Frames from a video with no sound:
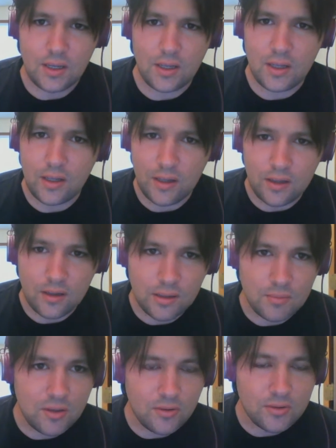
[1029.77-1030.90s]
Let
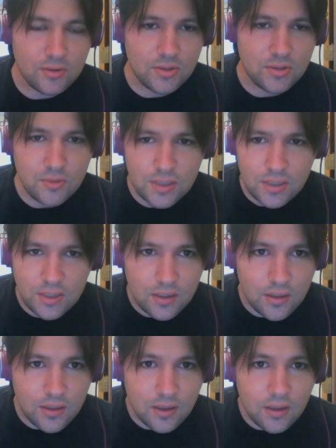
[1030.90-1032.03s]
me go to the
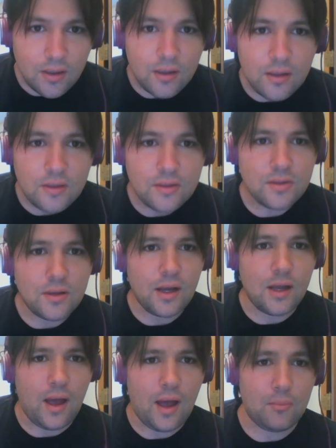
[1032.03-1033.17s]

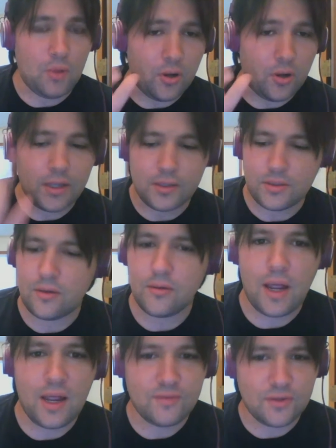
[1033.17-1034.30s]
I'm learning, so
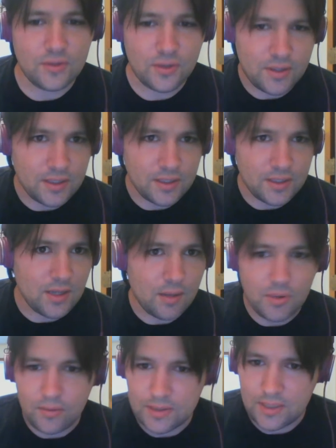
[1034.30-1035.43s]
I have to look things up,
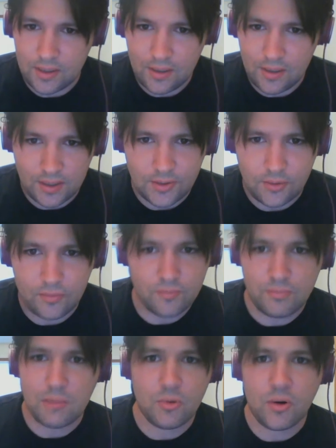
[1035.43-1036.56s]
otherwise I don't
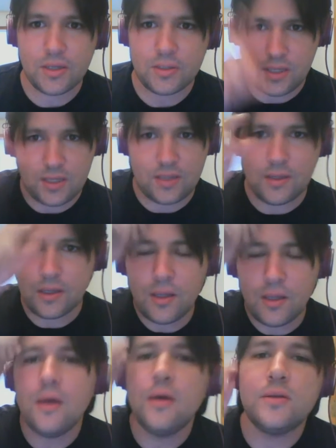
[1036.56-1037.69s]
memorize anything.
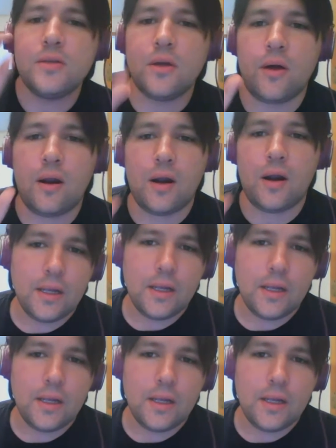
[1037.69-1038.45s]
So all right.